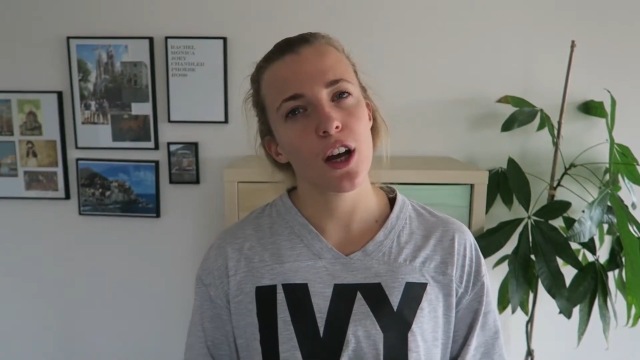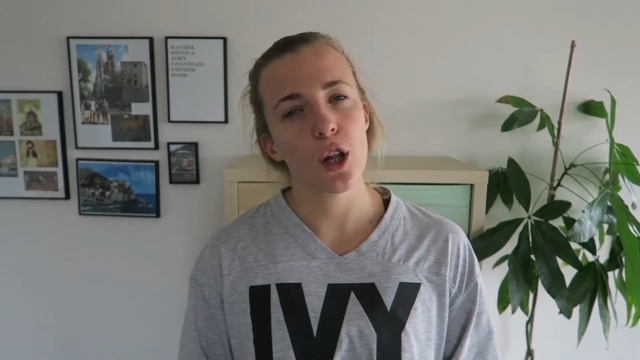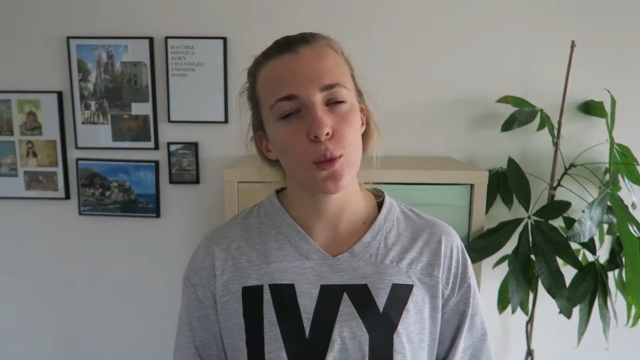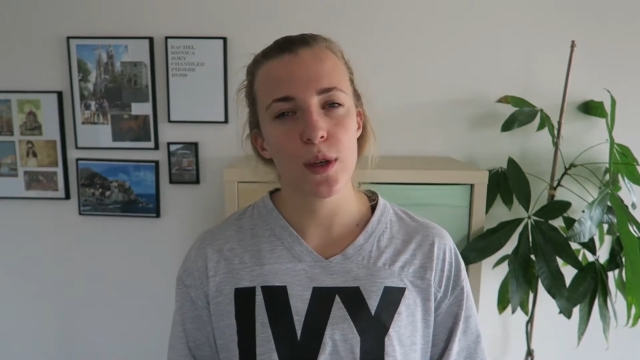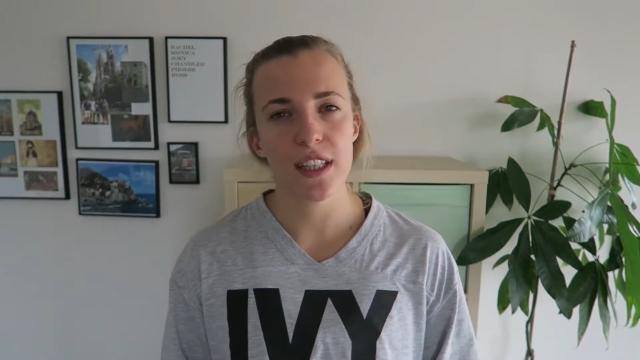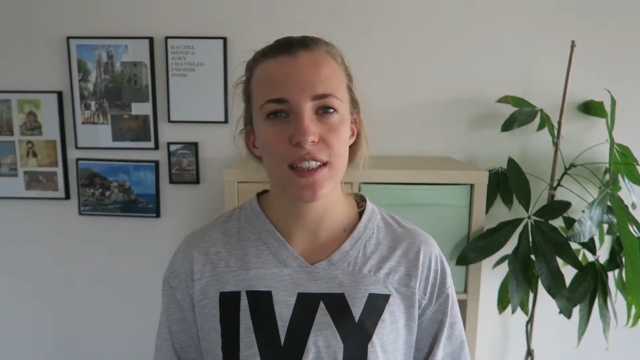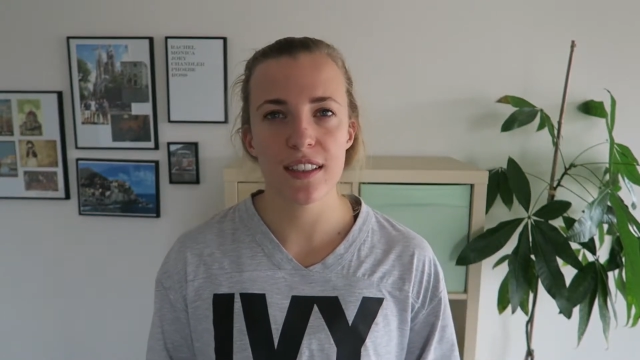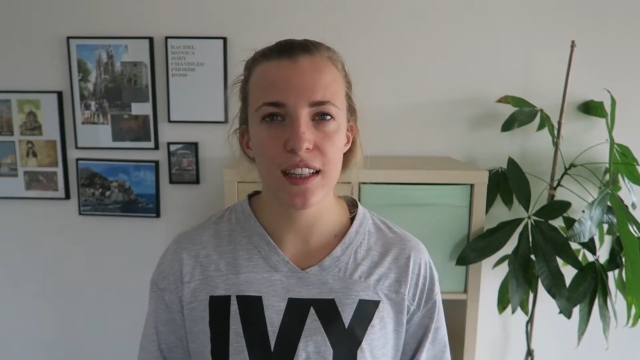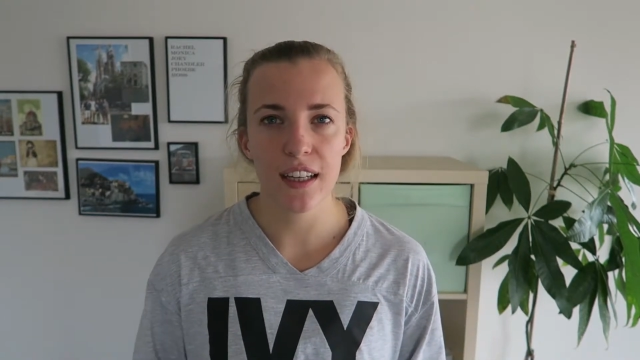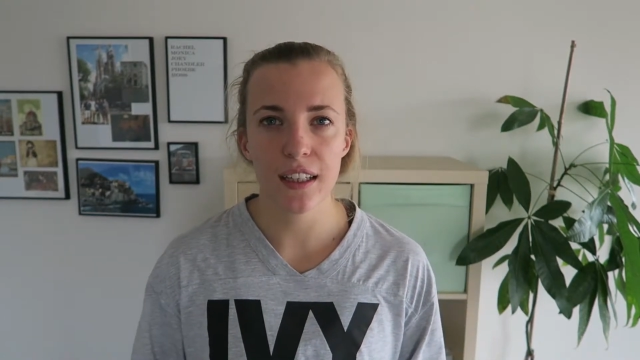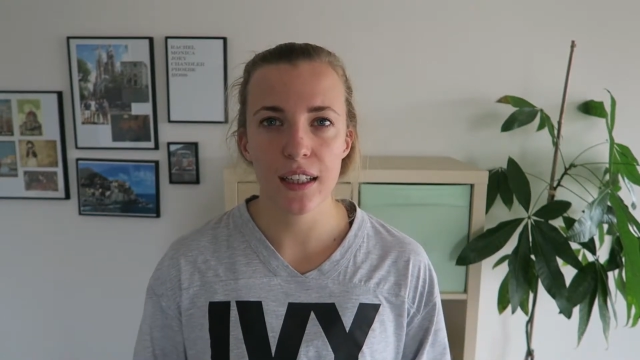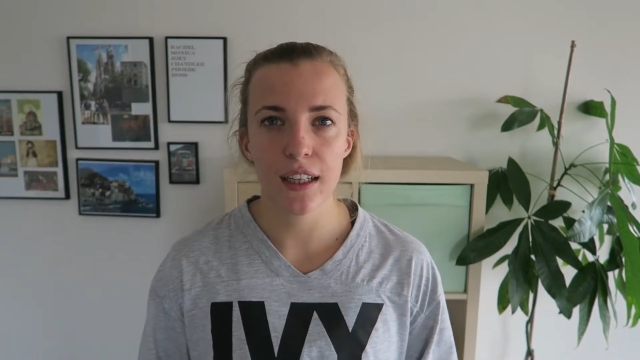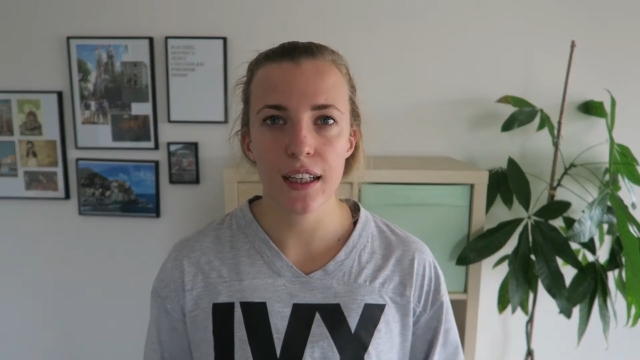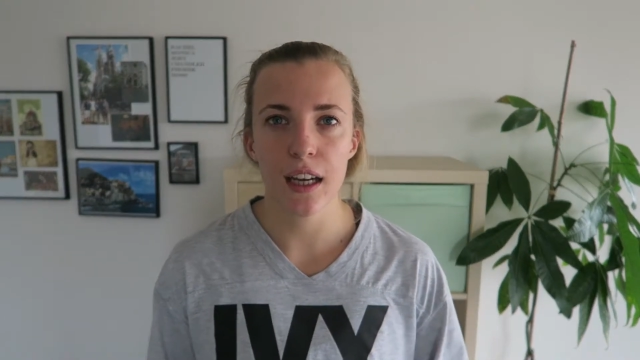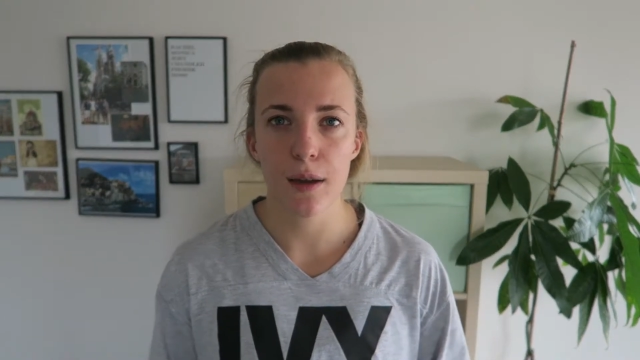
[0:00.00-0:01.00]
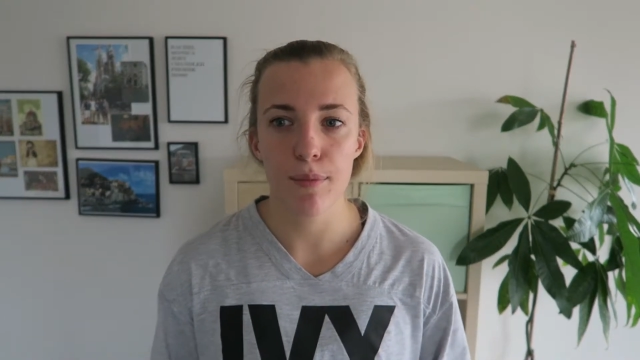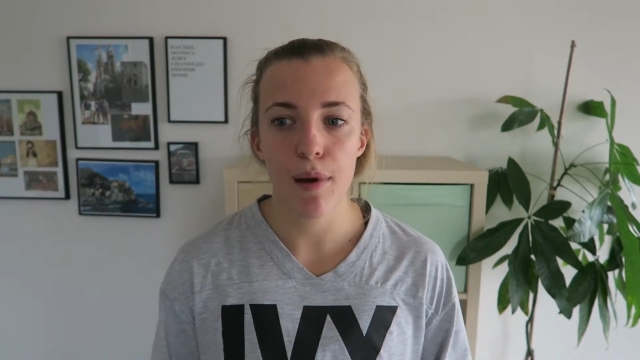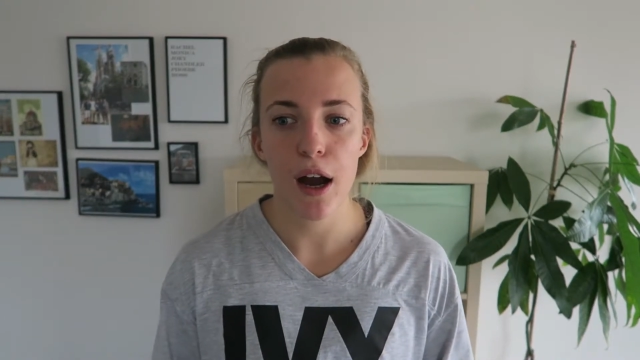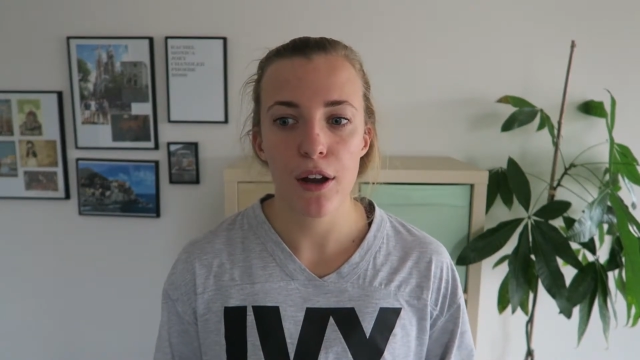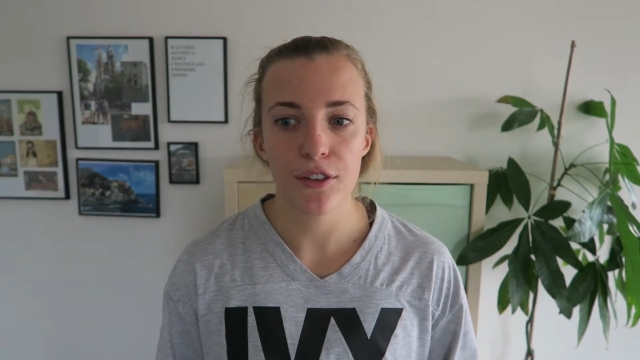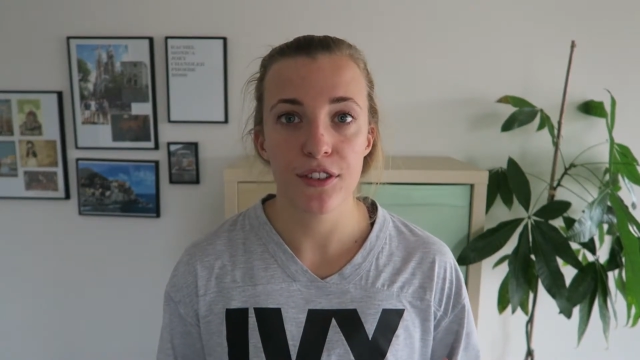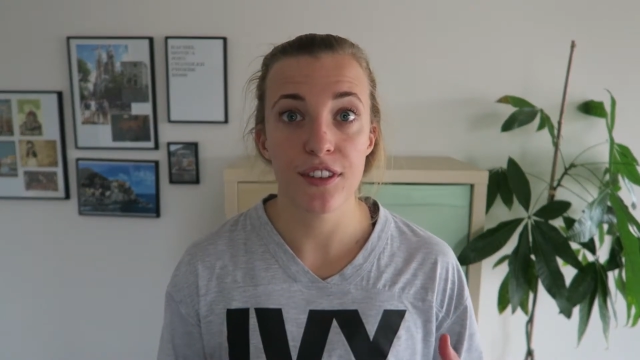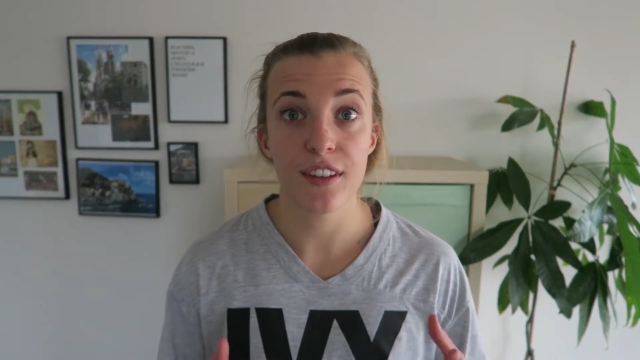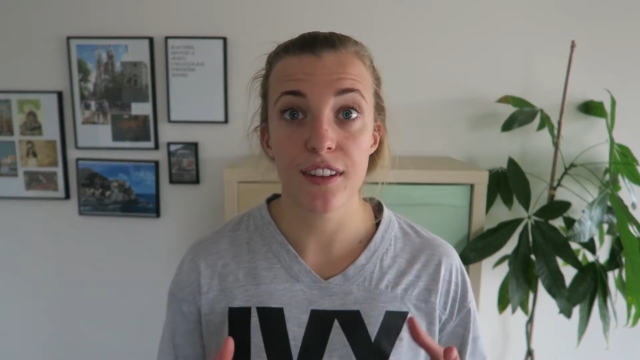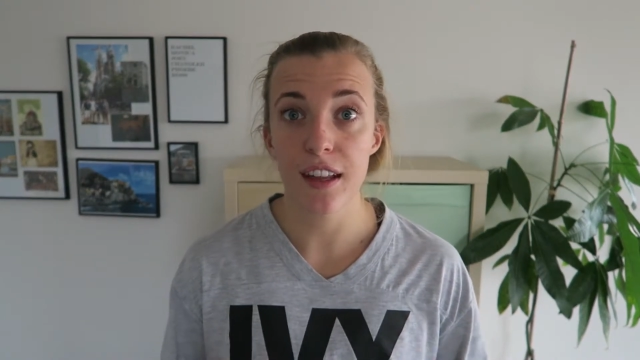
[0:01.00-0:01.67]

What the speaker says: always thinking about the